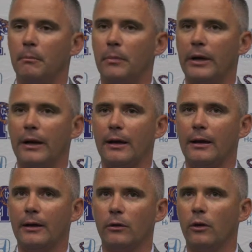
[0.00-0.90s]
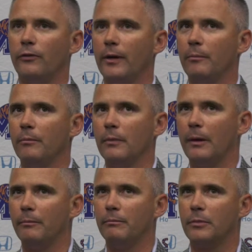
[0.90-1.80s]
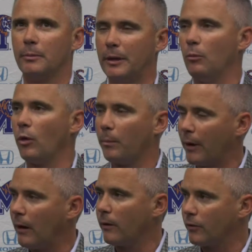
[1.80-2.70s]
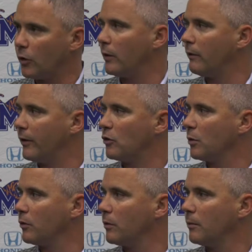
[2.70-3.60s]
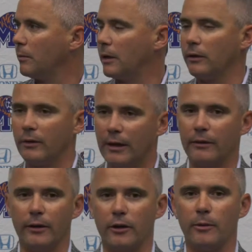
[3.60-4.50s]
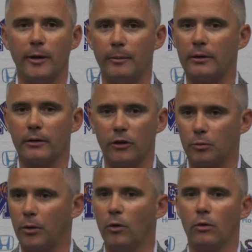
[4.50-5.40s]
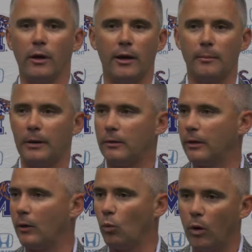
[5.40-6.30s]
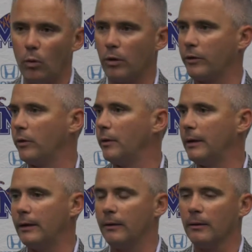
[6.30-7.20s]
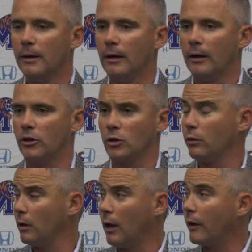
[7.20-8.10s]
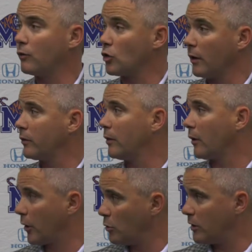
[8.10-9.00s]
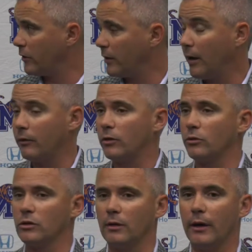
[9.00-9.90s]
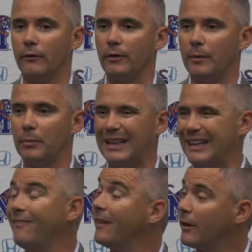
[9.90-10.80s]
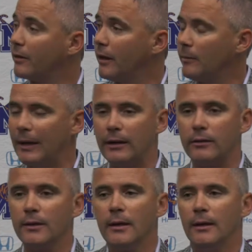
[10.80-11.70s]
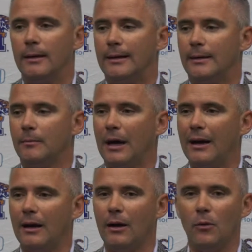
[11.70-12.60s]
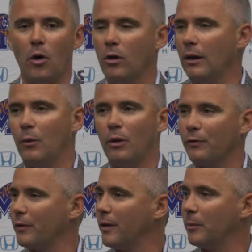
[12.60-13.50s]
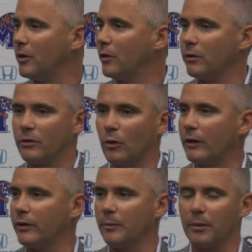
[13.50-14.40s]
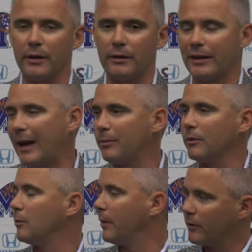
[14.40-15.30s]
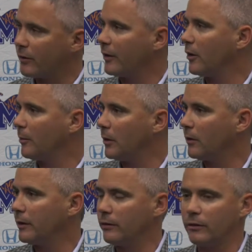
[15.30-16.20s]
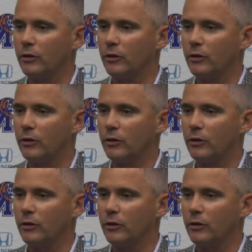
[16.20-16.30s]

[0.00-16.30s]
But I don't know if I could be more proud of two individuals, because their commitment to this program and what we're doing here shows a lot of trust in our coaching staff, shows a lot of belief in their teammates. All I want for them to do is to go out there and play to the absolute best of their abilities,